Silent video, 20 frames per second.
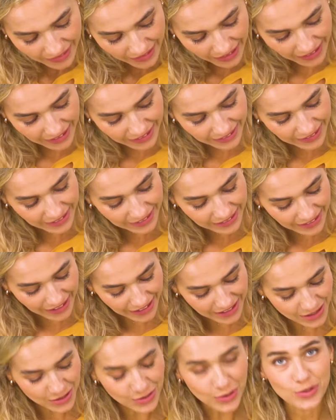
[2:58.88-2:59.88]
And
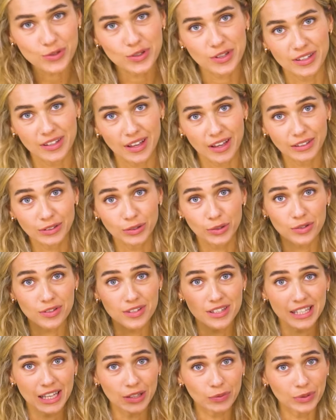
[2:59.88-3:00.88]
that's also done.
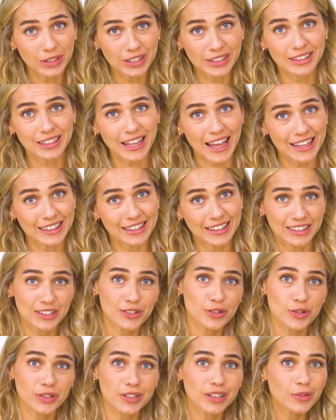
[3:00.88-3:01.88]
Notice that we didn't add any
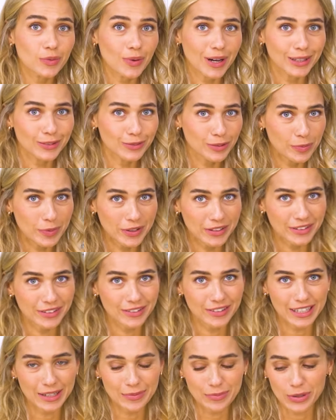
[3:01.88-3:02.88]
sugar while whipping the
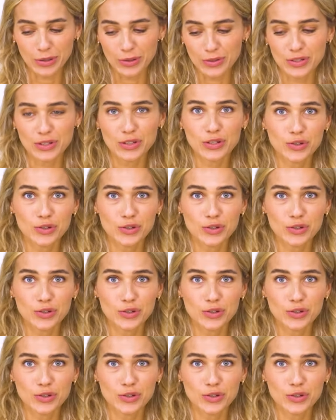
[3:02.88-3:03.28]
cream because the